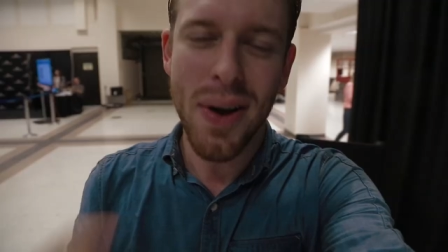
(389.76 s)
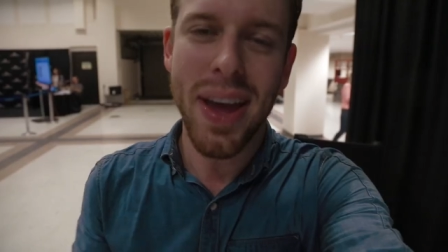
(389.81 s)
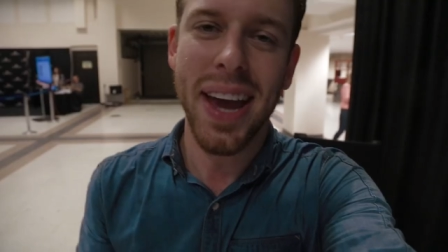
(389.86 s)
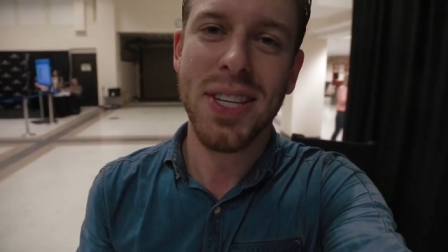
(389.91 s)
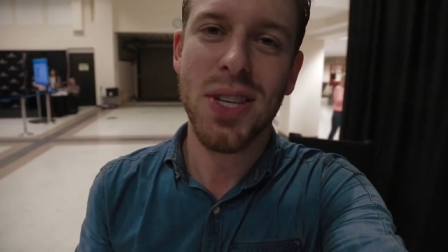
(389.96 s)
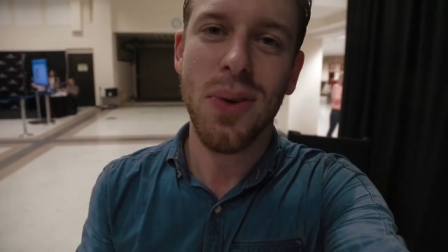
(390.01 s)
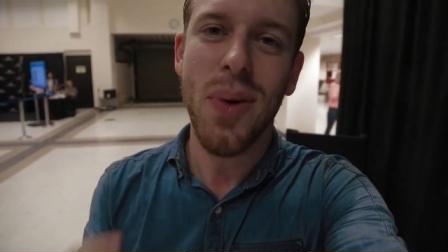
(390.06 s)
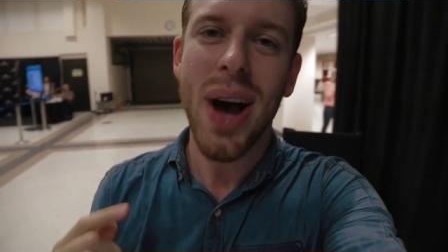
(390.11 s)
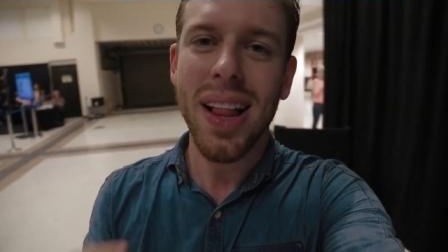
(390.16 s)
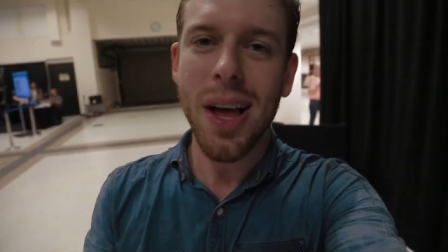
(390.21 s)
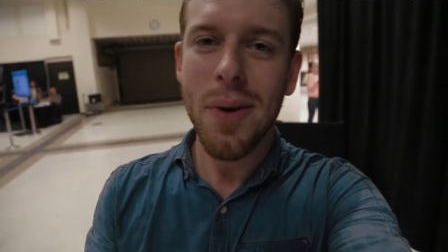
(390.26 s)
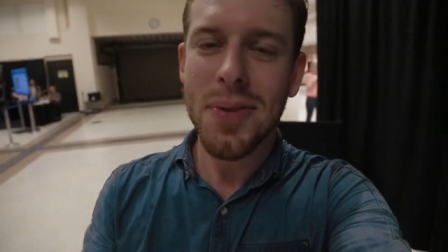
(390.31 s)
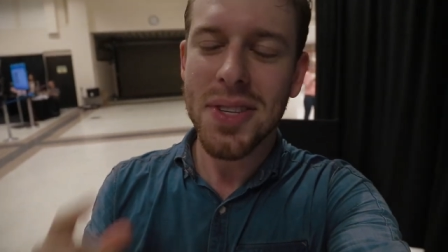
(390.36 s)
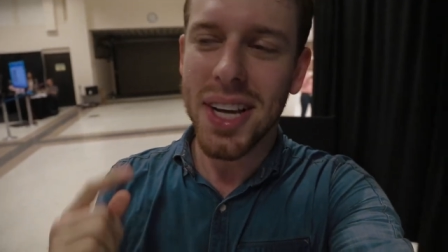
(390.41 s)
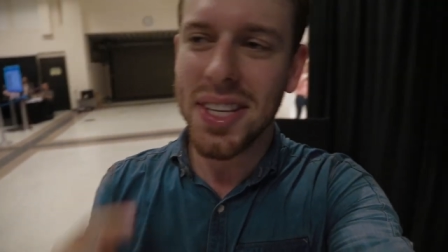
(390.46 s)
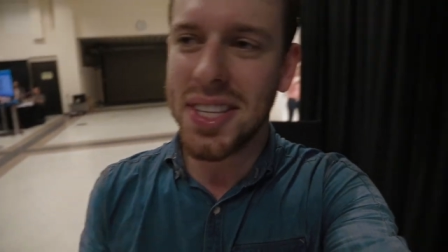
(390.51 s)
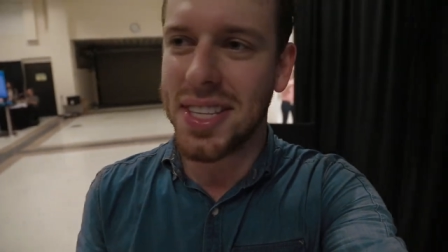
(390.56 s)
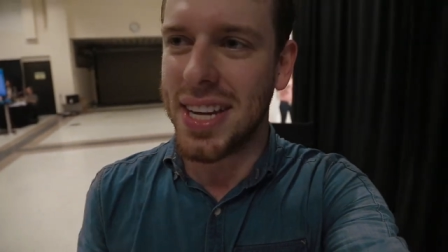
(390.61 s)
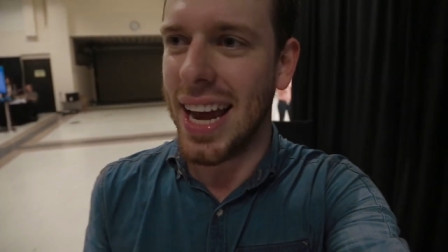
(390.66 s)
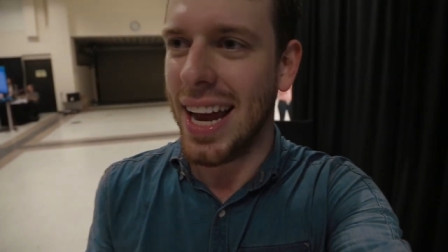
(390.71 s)
Okay, so while I was
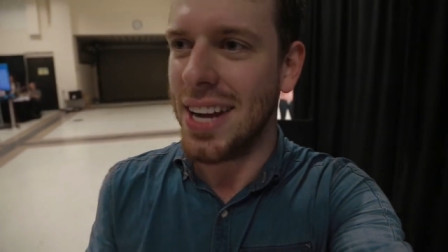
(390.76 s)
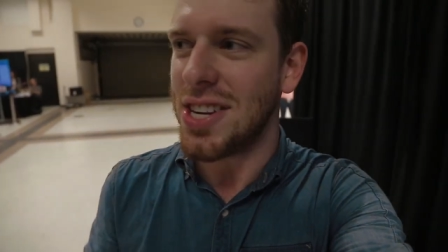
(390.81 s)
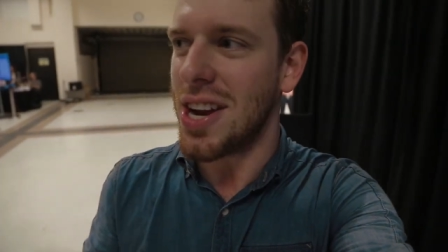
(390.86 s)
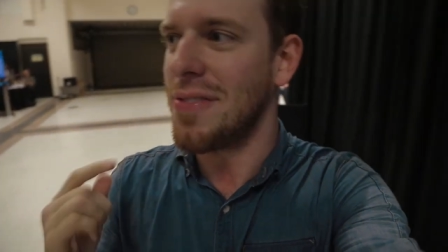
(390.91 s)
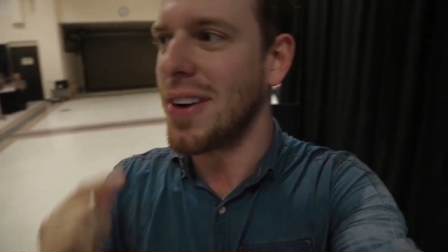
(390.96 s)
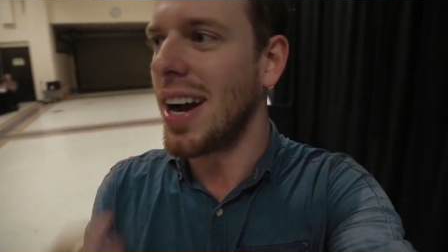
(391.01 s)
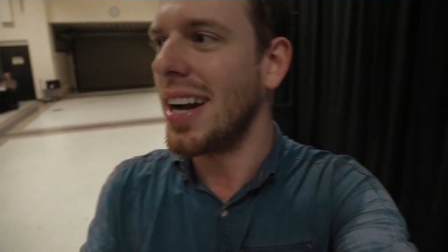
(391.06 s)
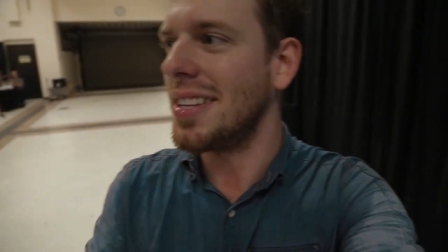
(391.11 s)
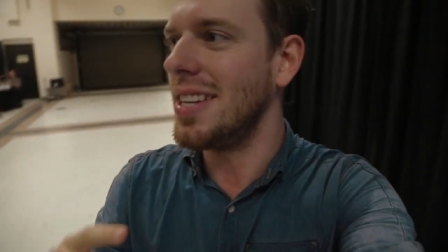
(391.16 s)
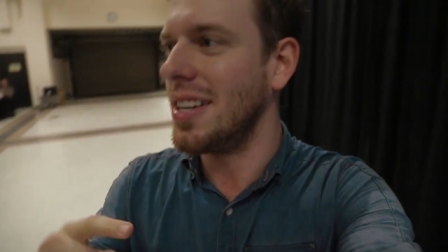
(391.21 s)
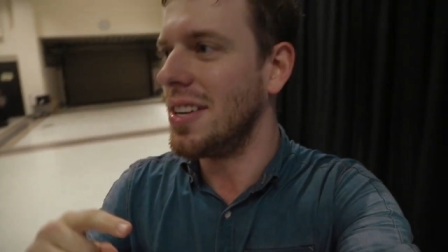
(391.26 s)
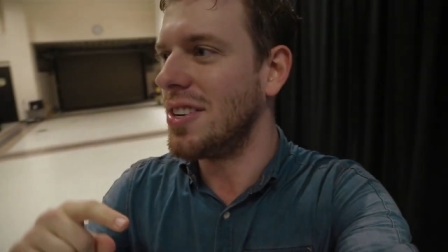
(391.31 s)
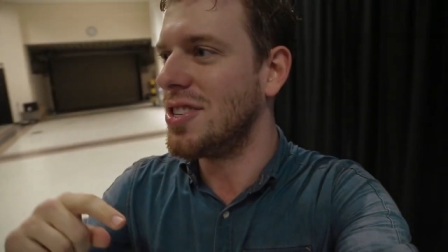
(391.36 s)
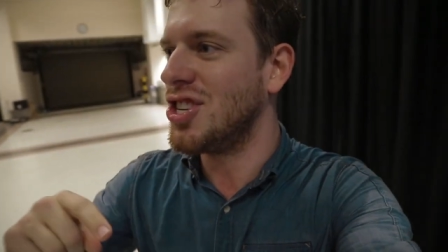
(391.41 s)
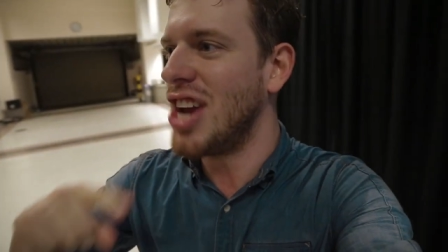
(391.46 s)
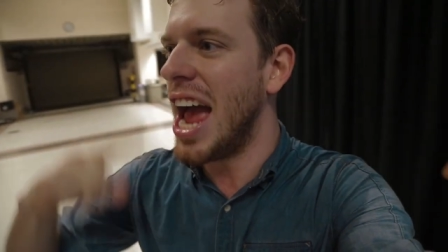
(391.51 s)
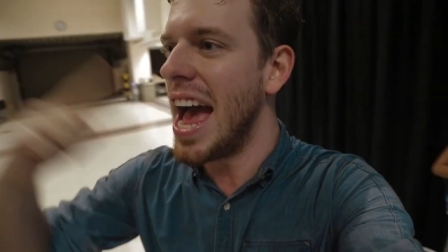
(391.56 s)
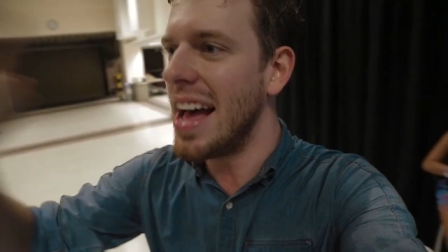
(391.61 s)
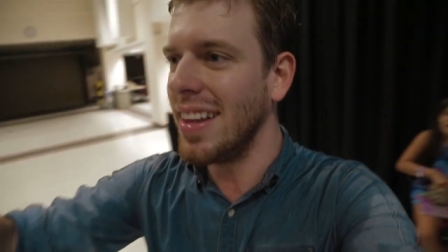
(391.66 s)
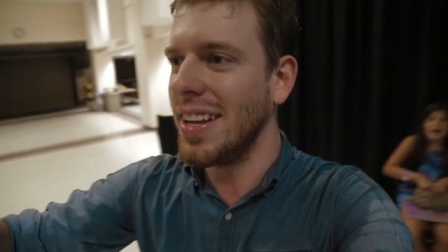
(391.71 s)
on stage, I forgot to
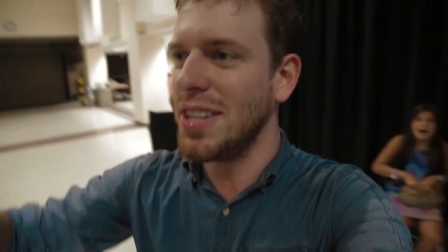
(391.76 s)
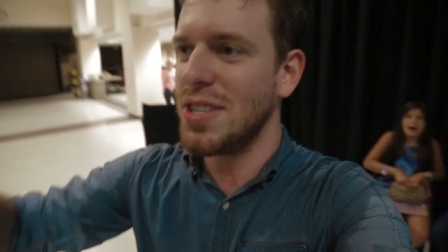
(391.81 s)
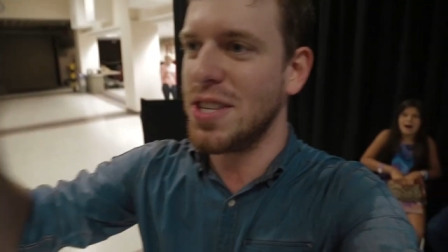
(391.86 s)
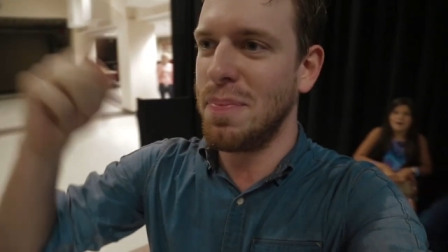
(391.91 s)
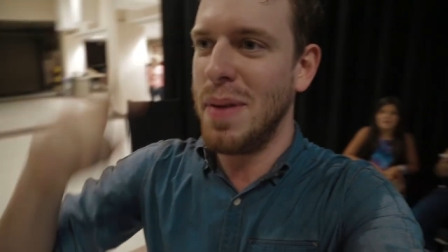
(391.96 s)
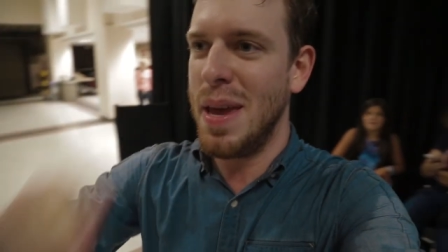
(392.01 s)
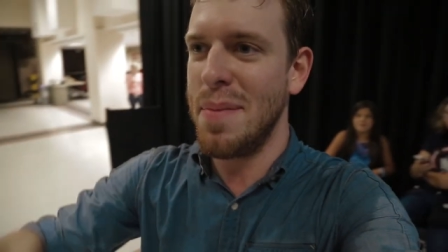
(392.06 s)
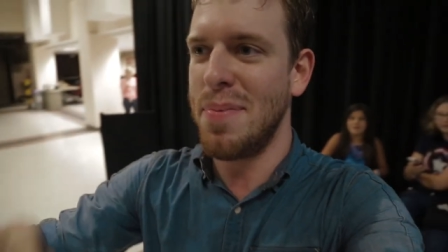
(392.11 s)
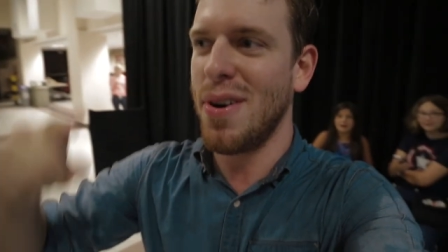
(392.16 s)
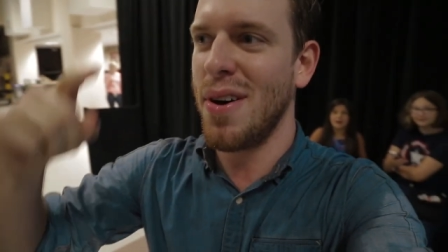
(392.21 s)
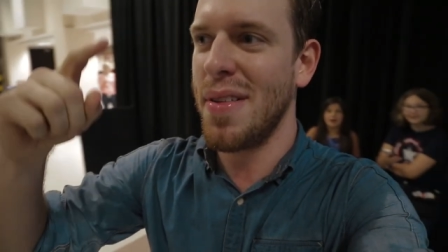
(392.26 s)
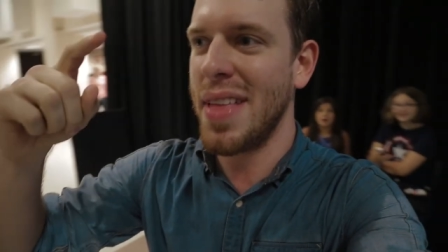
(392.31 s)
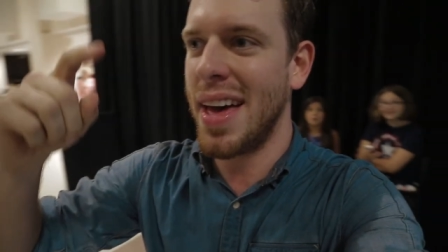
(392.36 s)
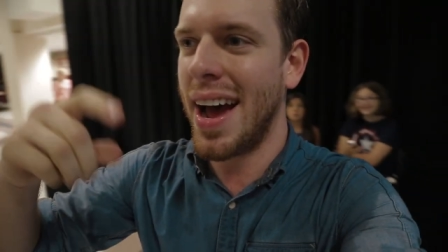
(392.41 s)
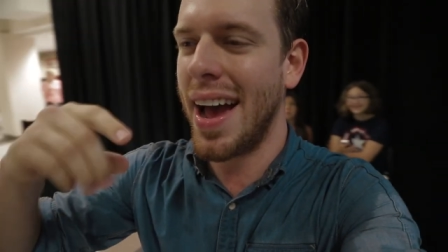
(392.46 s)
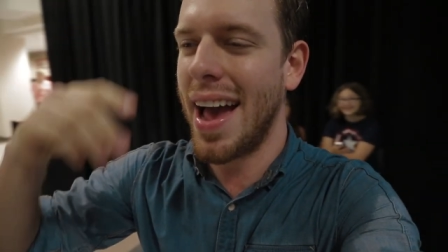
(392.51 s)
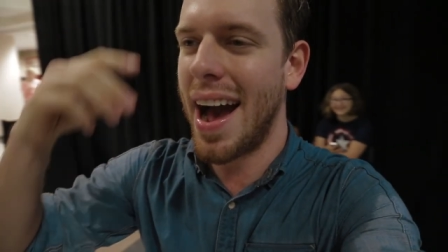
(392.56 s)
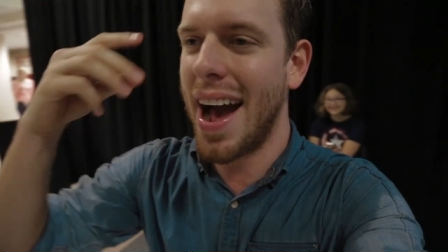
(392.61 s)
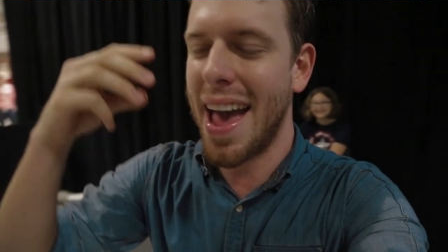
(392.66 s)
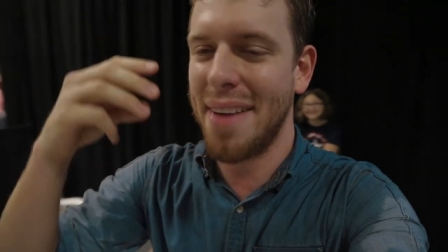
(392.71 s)
challenge the people that
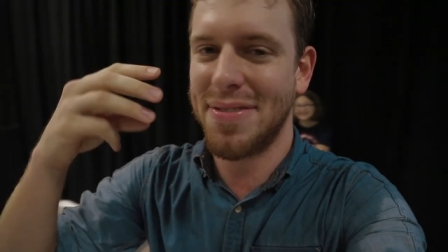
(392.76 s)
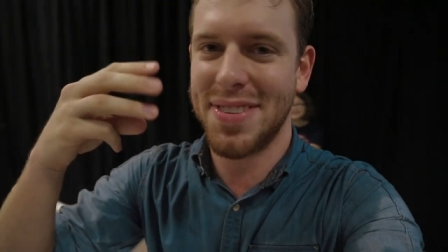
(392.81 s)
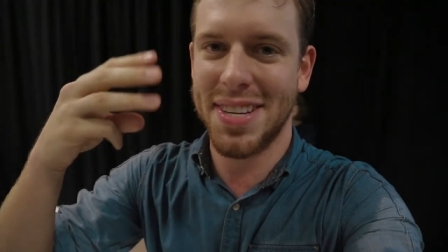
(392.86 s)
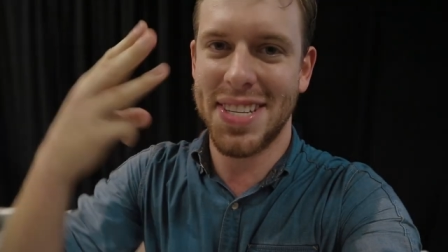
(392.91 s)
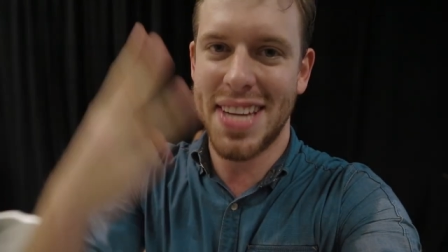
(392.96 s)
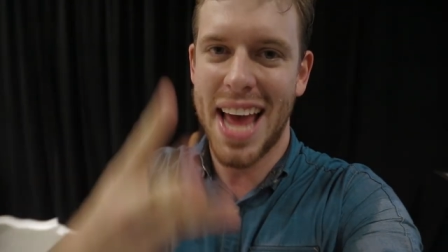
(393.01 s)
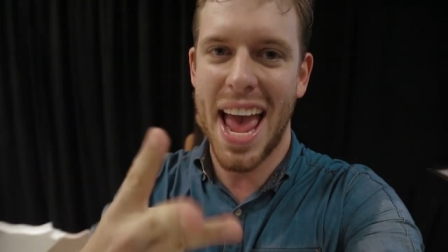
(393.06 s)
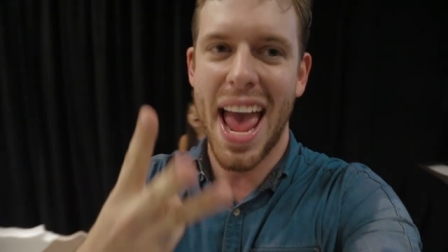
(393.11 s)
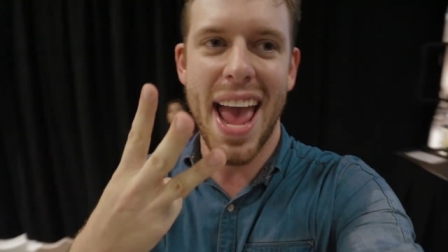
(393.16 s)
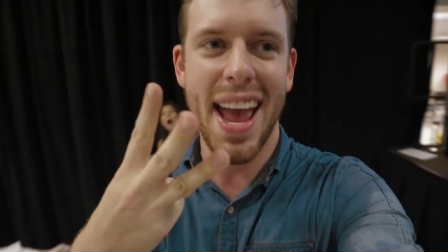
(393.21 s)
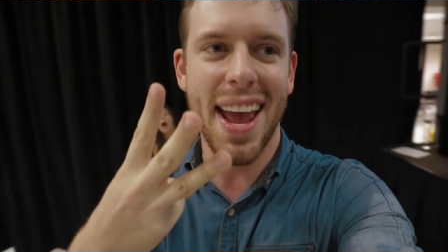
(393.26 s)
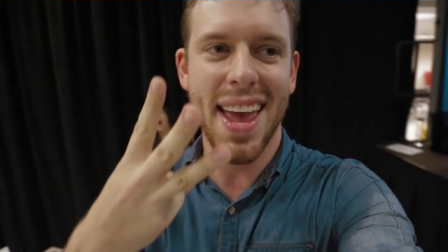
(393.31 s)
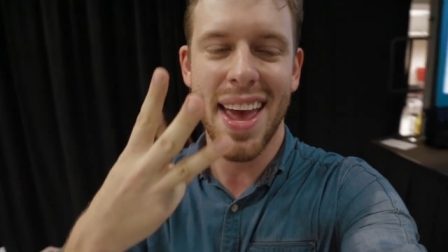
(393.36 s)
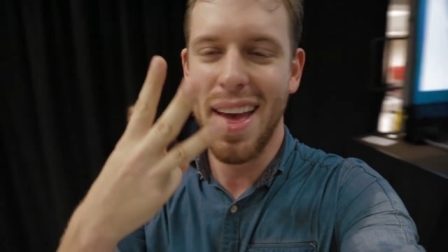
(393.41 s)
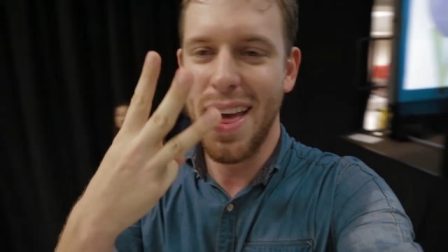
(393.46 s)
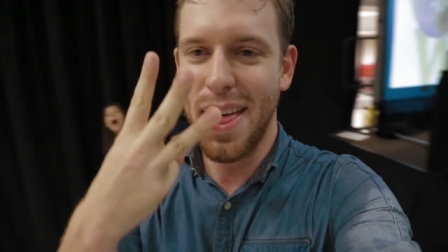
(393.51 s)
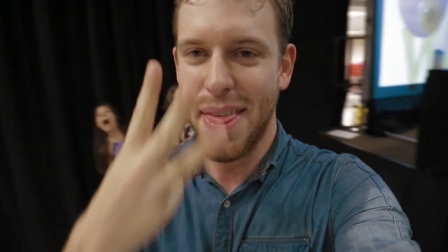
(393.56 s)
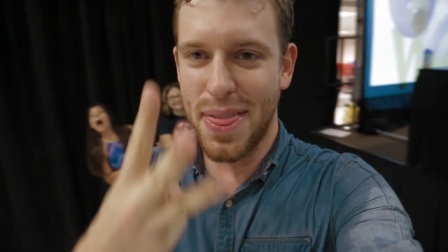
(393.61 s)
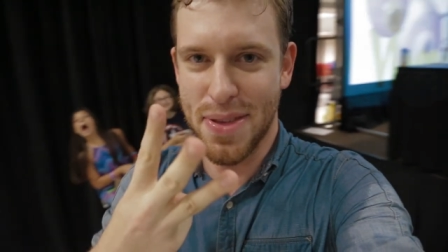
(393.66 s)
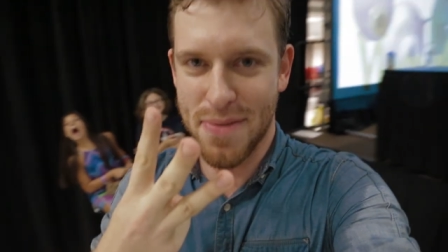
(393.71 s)
I, I have to tag
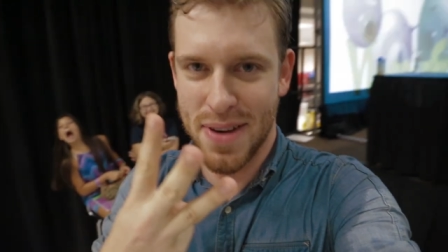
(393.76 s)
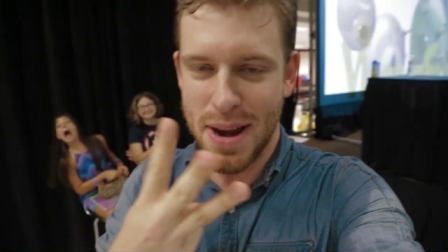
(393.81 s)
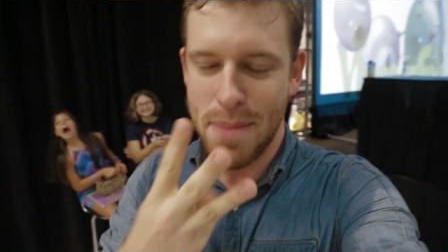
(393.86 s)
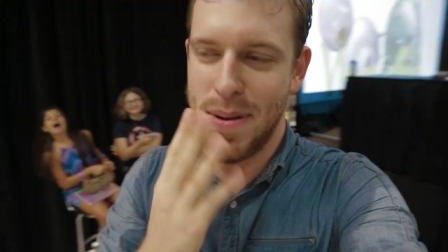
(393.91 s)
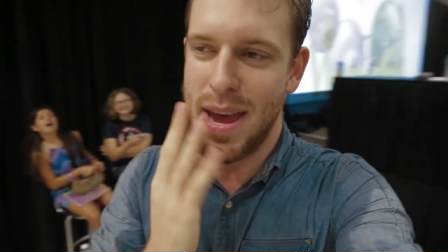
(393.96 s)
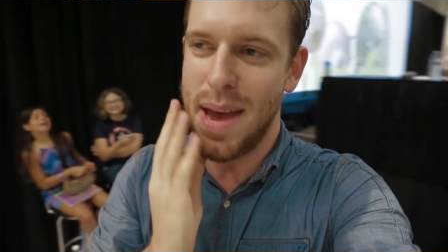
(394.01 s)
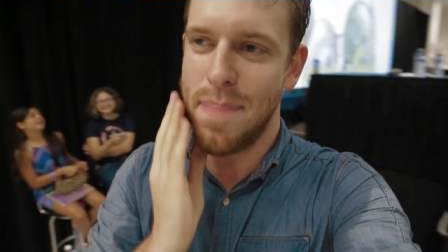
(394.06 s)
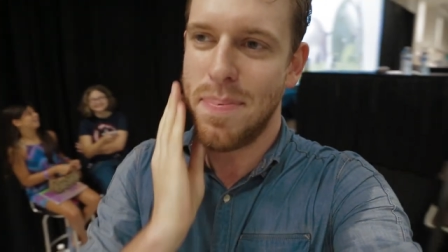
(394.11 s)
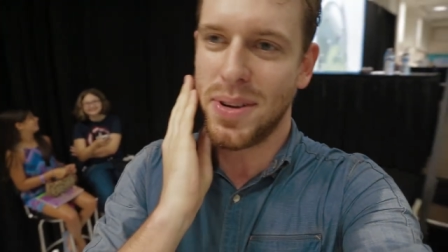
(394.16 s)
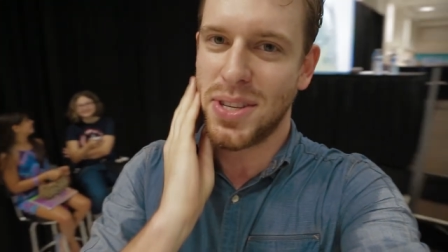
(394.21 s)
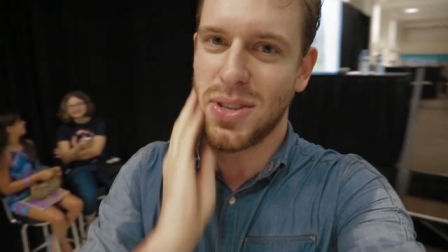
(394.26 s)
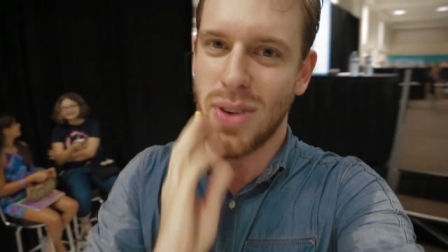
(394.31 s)
three people.